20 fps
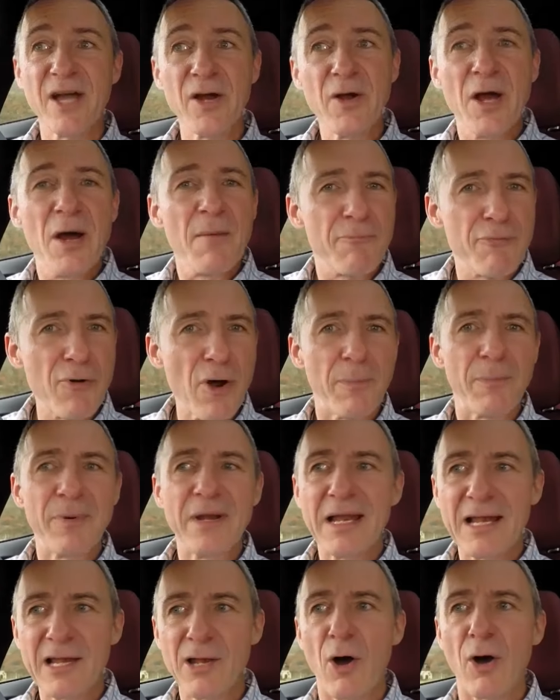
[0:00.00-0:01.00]
no
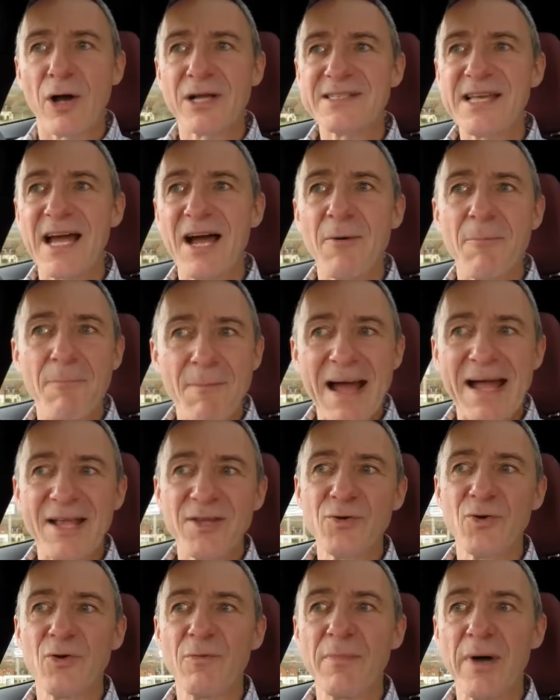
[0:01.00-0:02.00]
properly locked-out
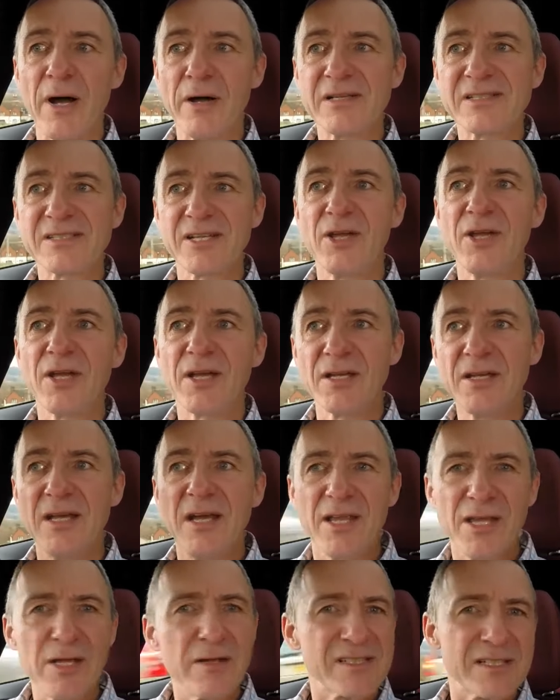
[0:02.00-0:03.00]
manual mode, so you can
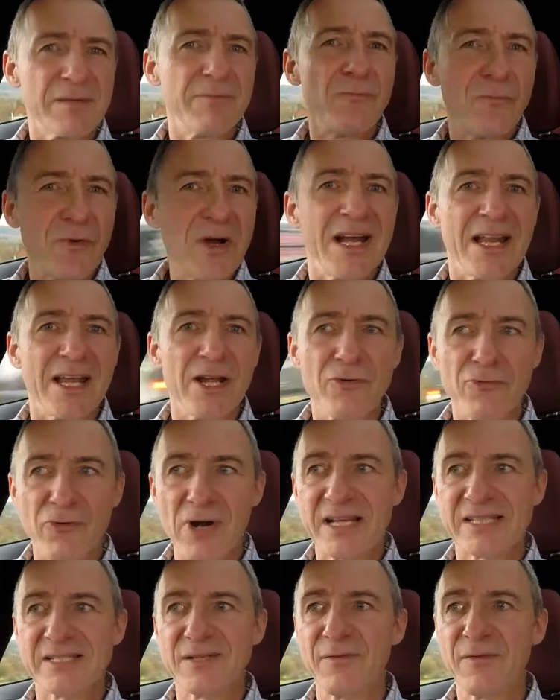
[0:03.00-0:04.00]
use them really
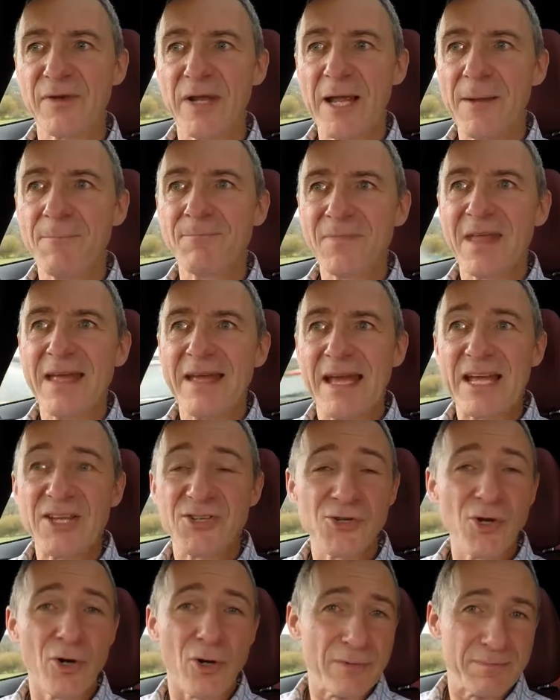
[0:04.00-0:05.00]
aggressively. In
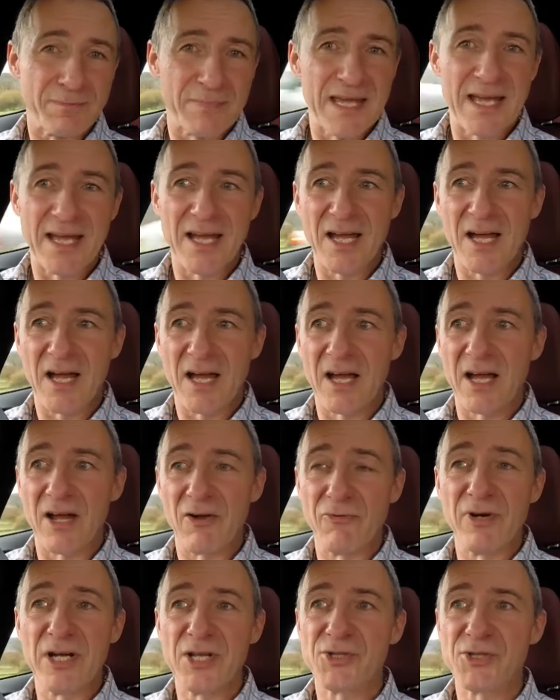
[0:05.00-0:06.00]
short, Kia
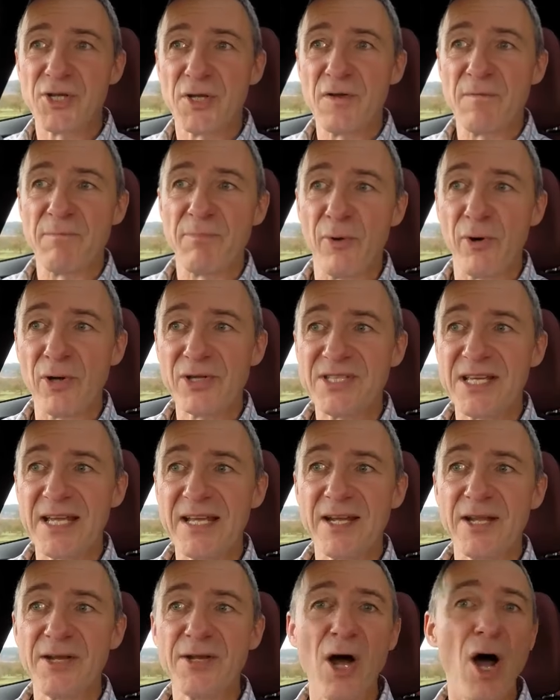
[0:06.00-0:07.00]
uh, really should have bought
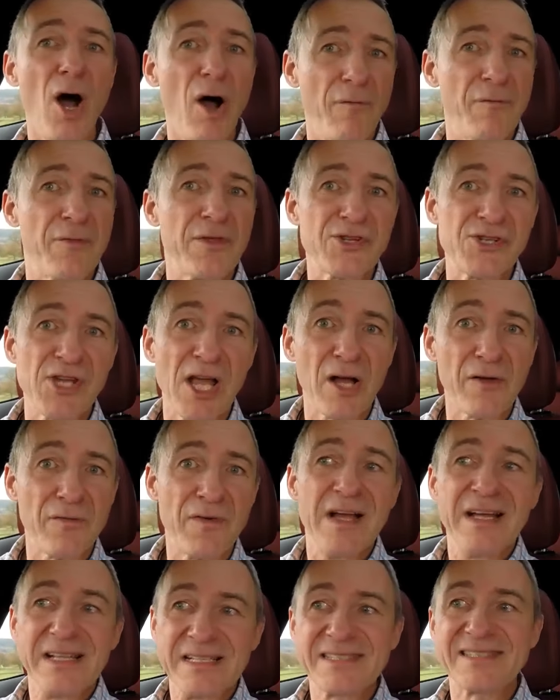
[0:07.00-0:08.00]
in an
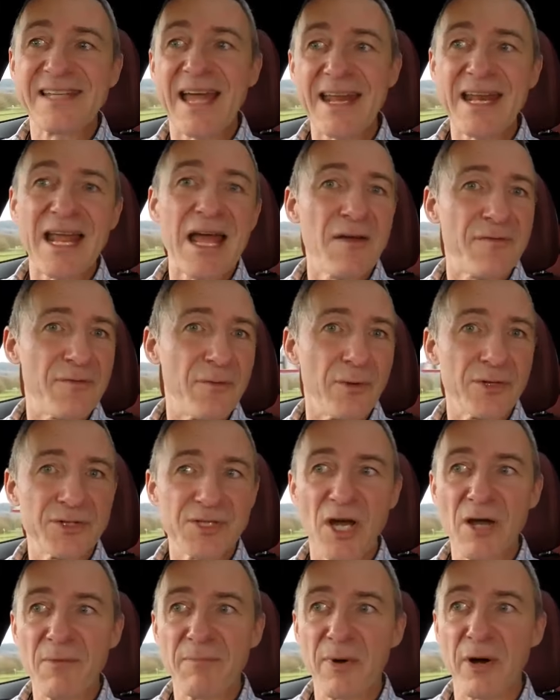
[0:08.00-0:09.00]
off-the-shelf ZF
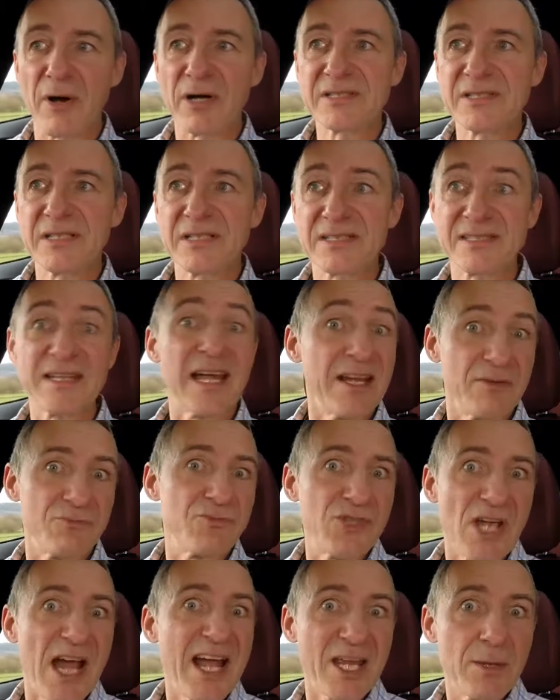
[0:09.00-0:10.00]
auto box, as say
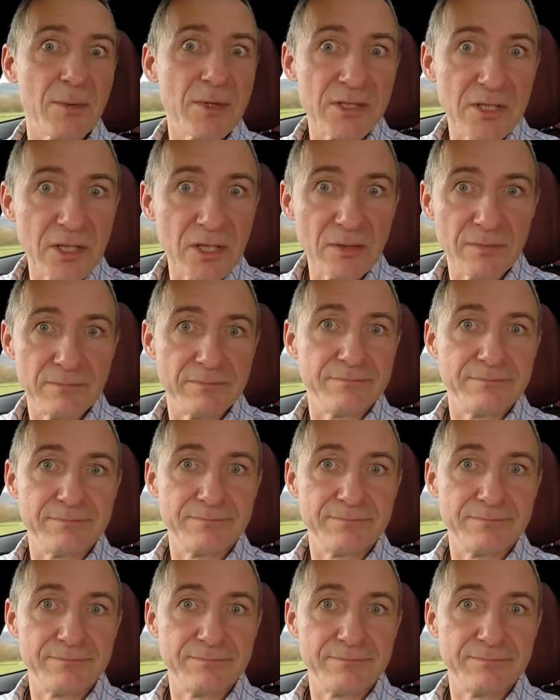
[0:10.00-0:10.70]
Jaguar do.